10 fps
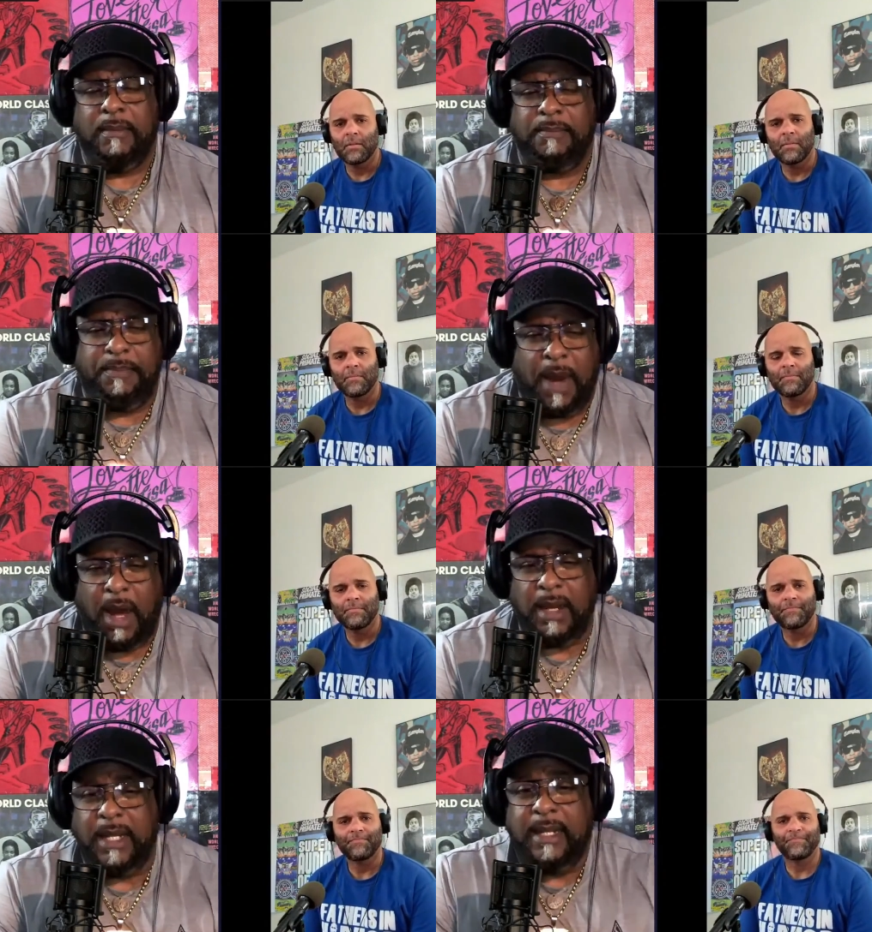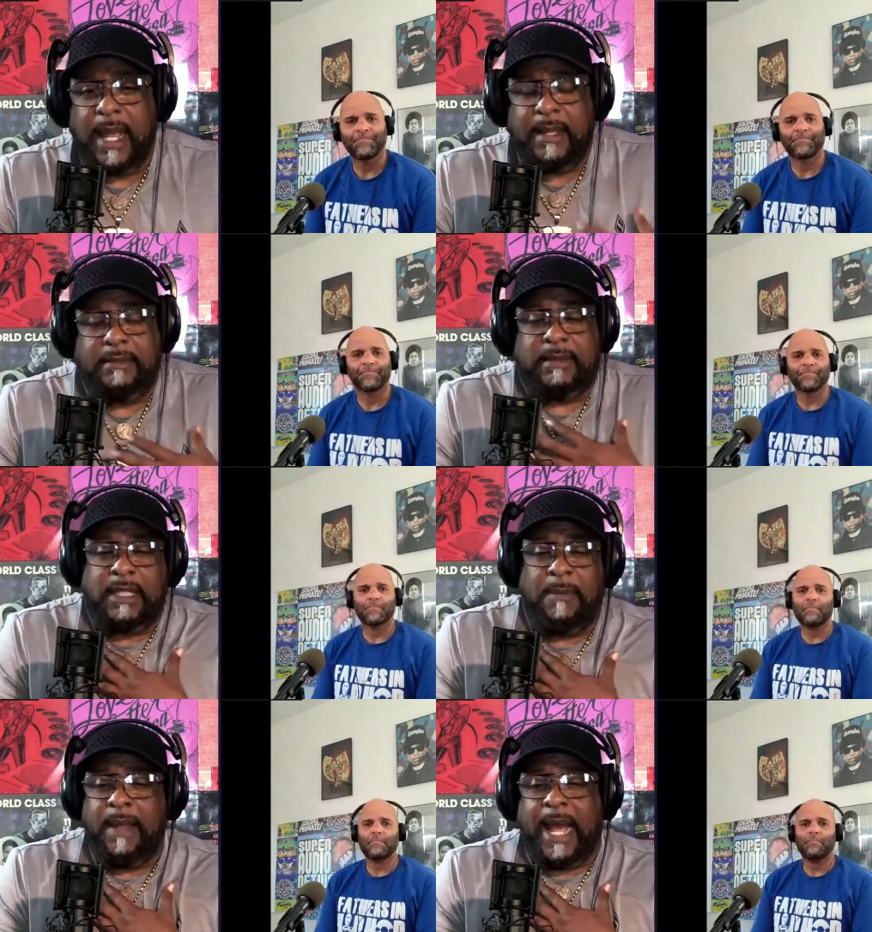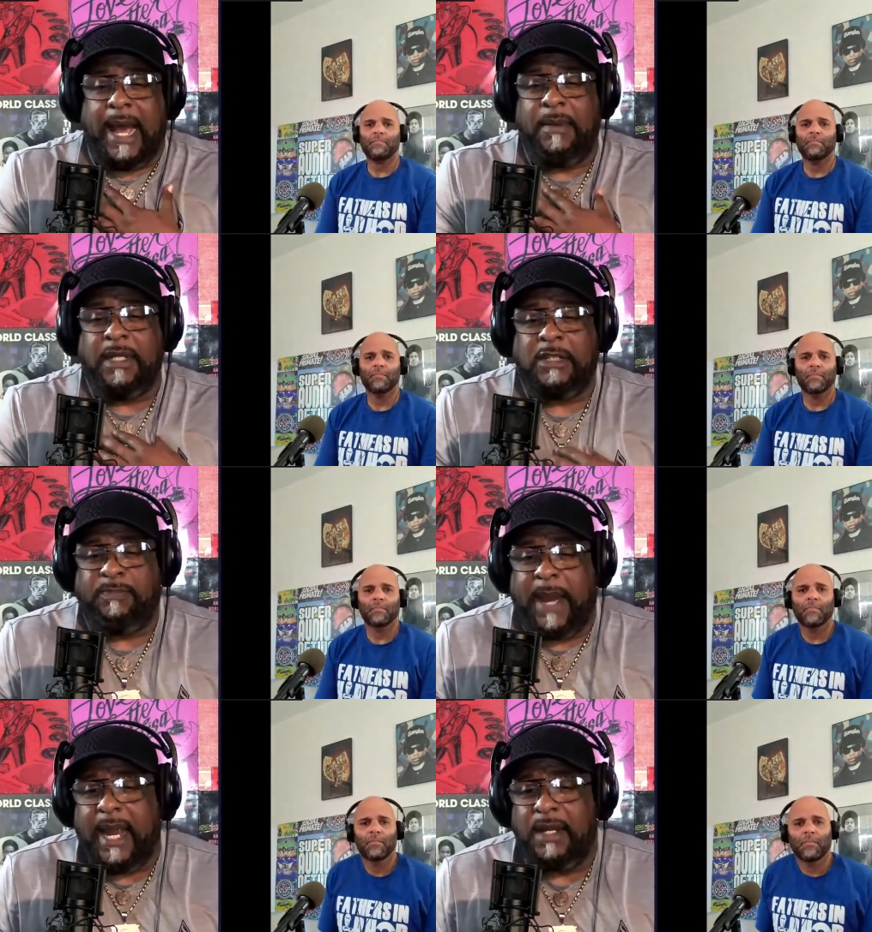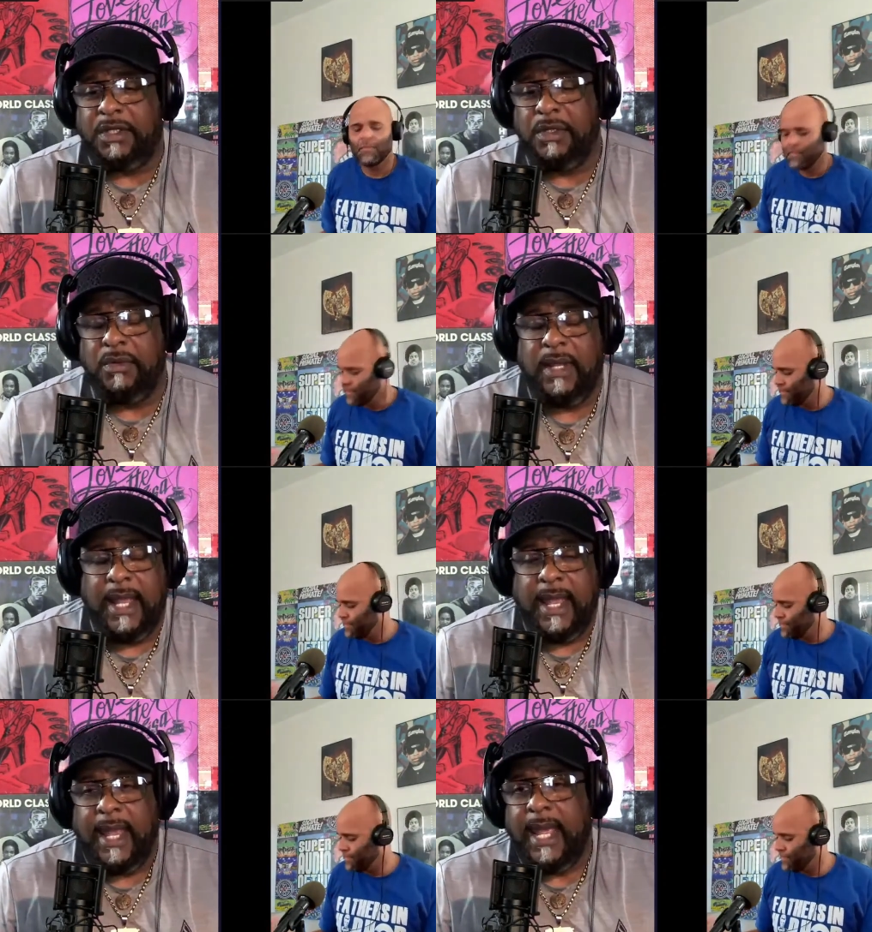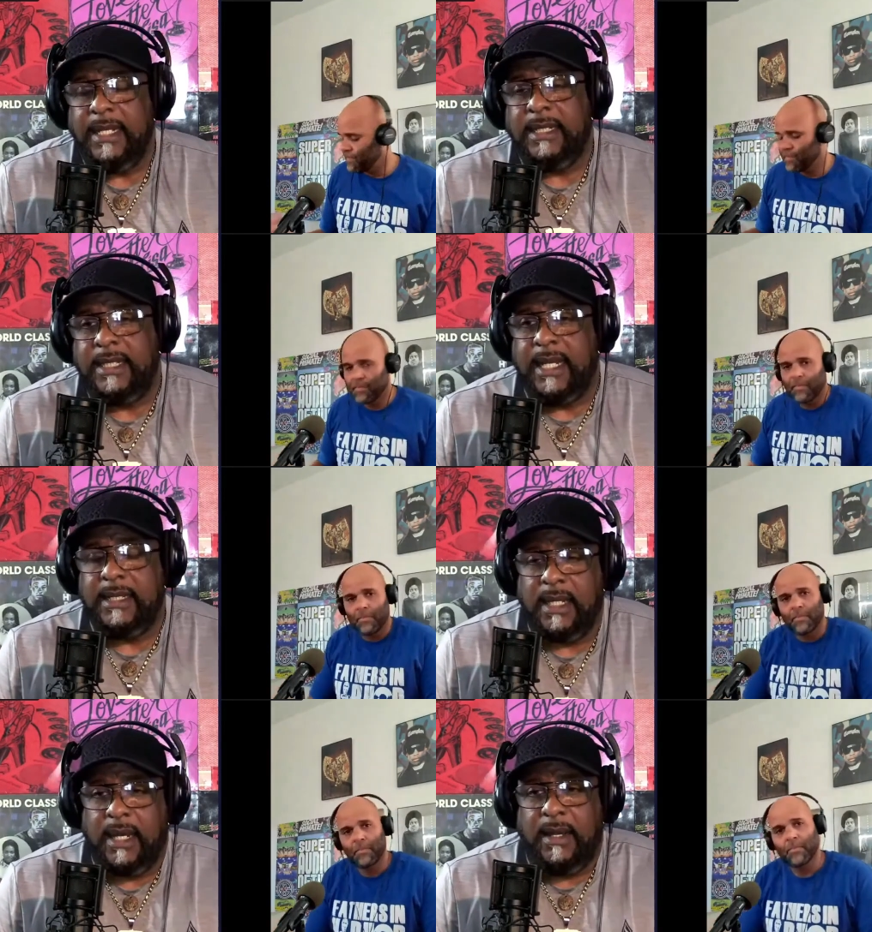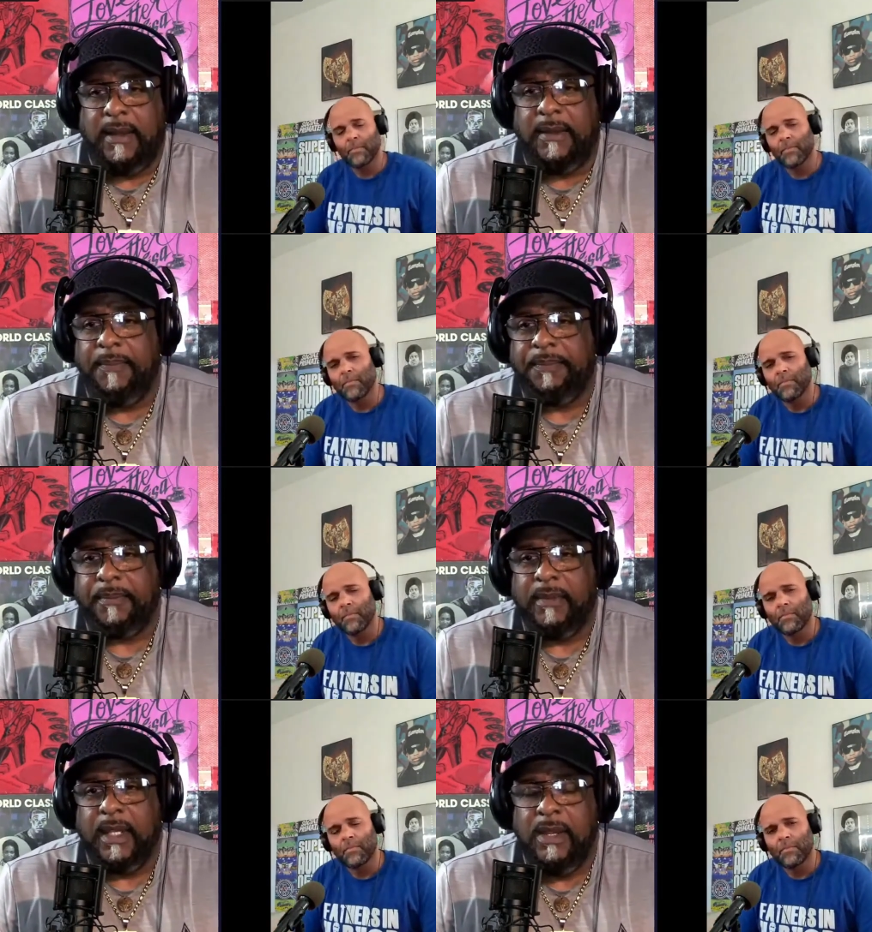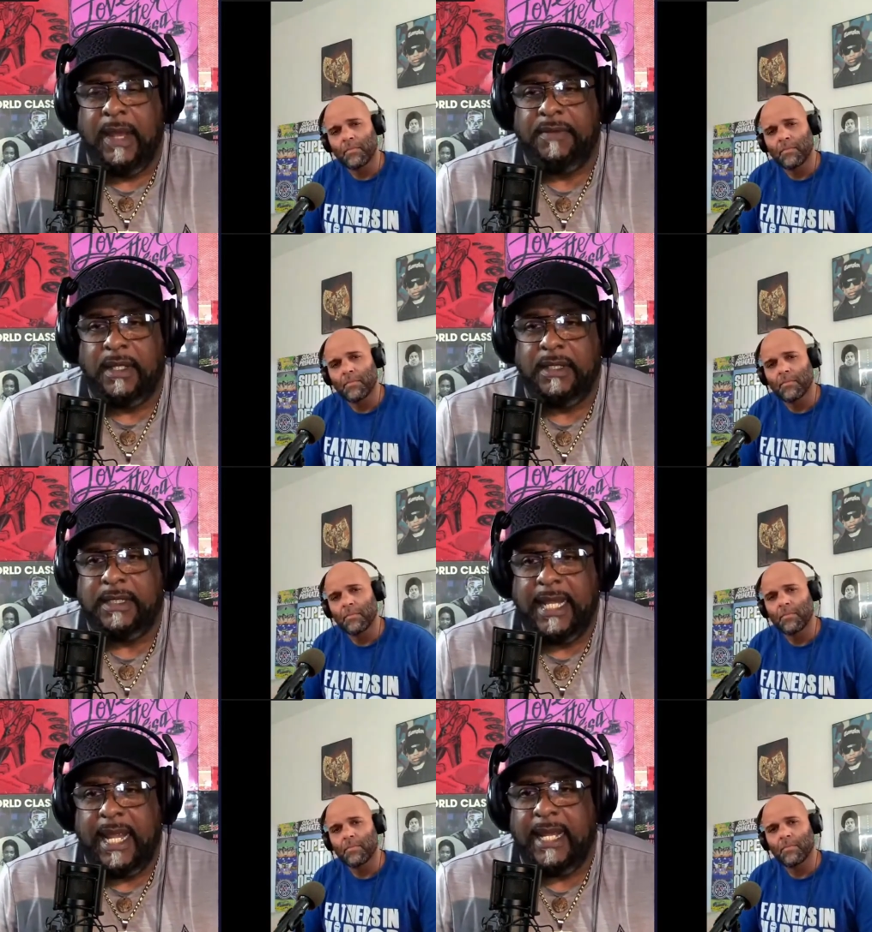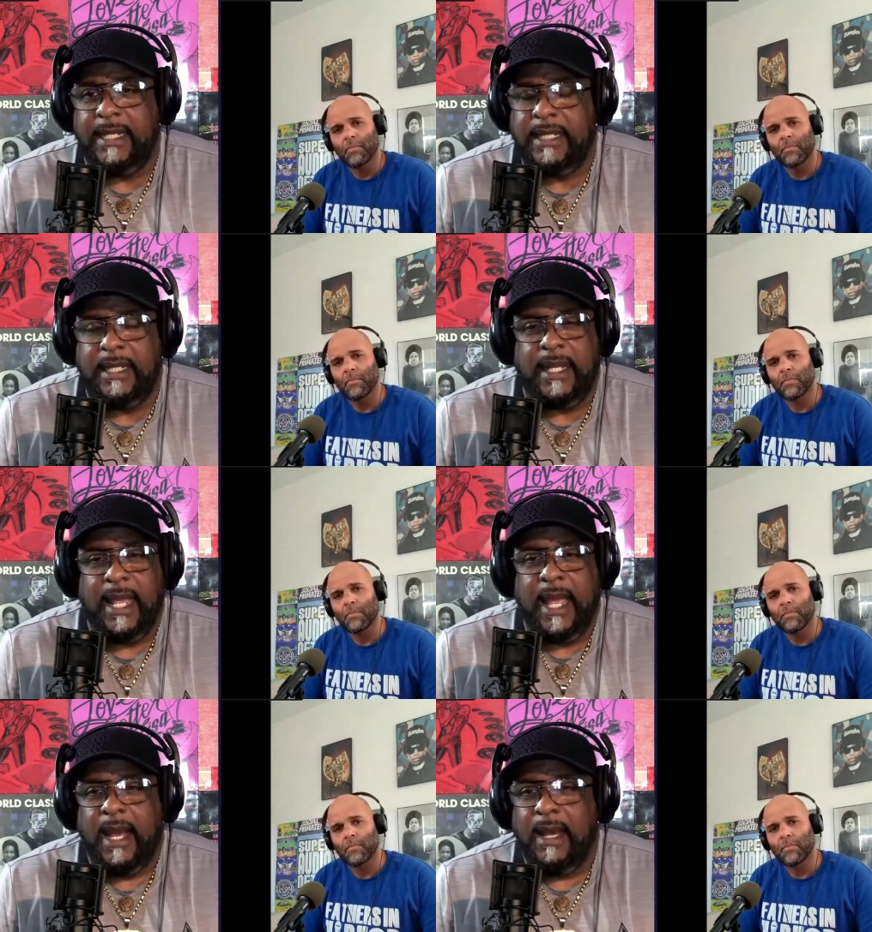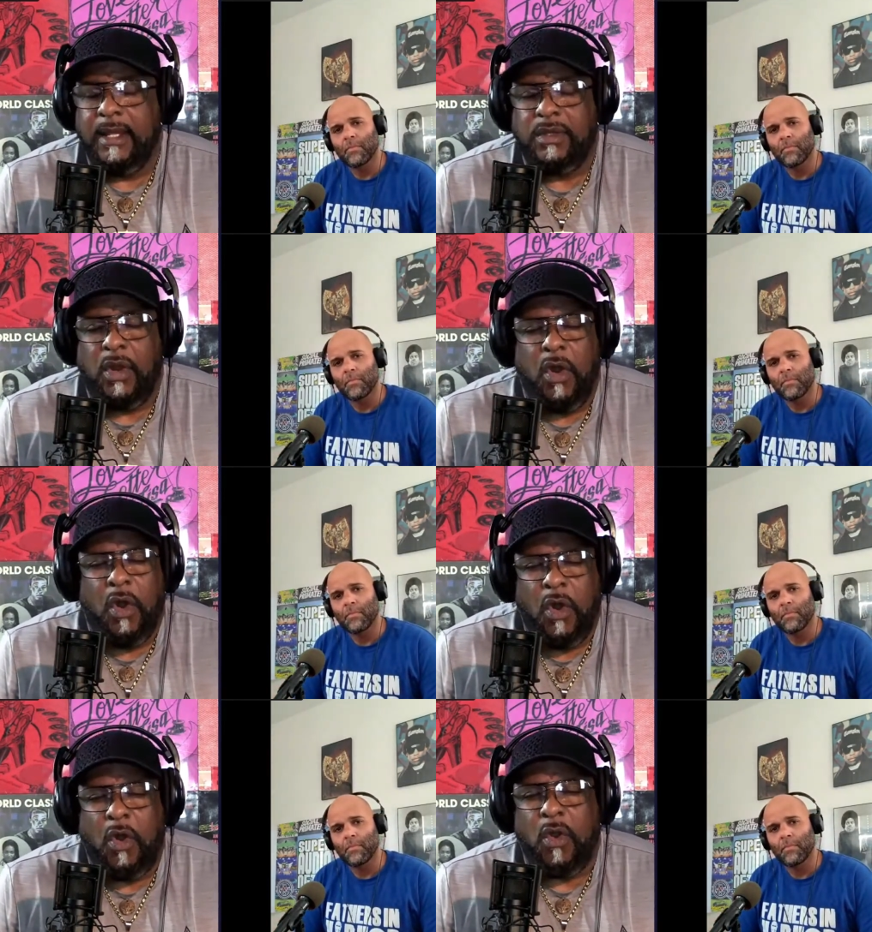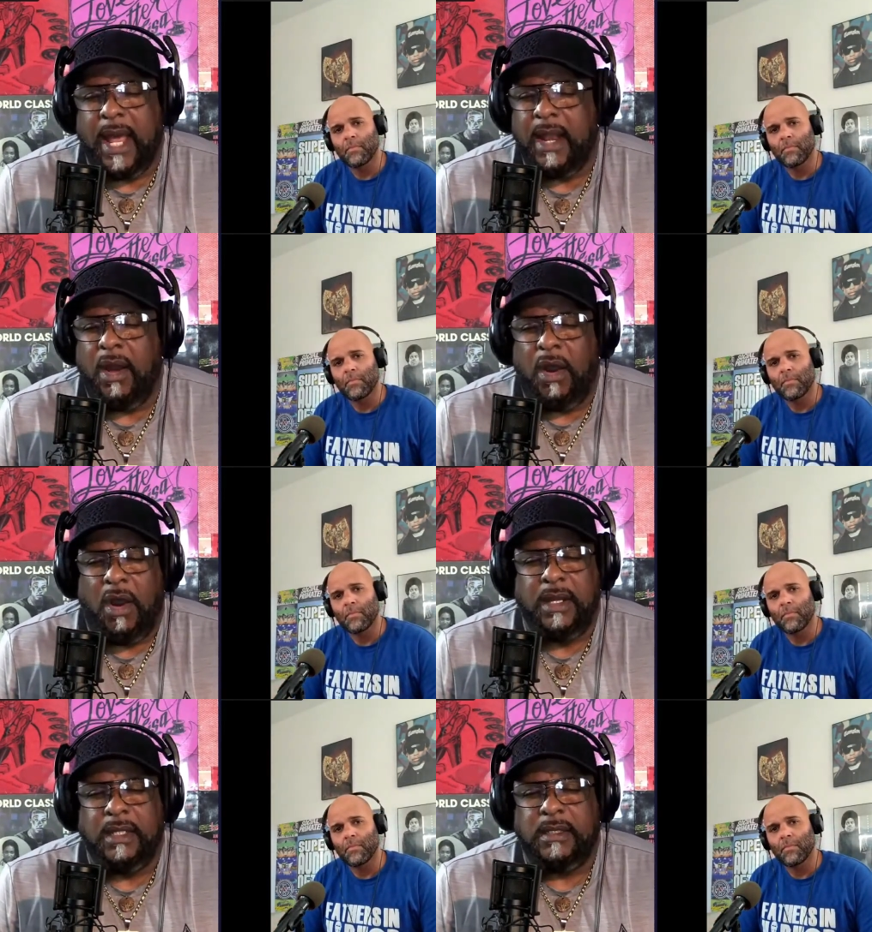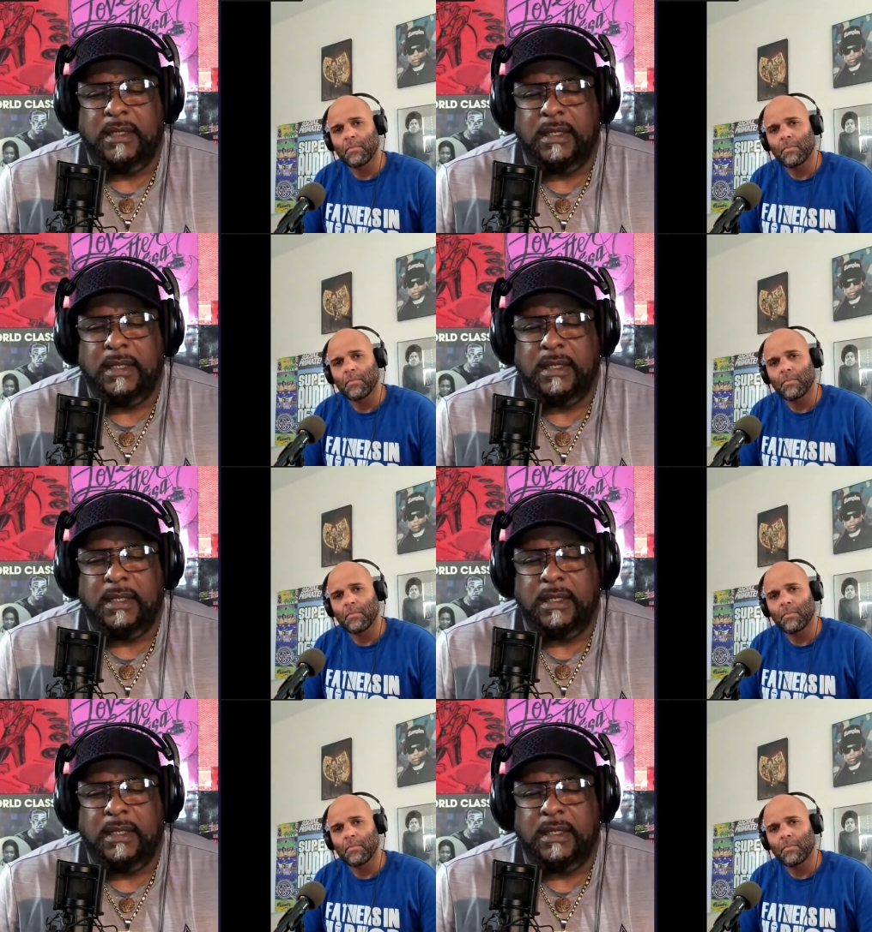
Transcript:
Speaker 1: balling, something I would aspire to. And he says, um, you have to understand. He said, it's a whole lot of artists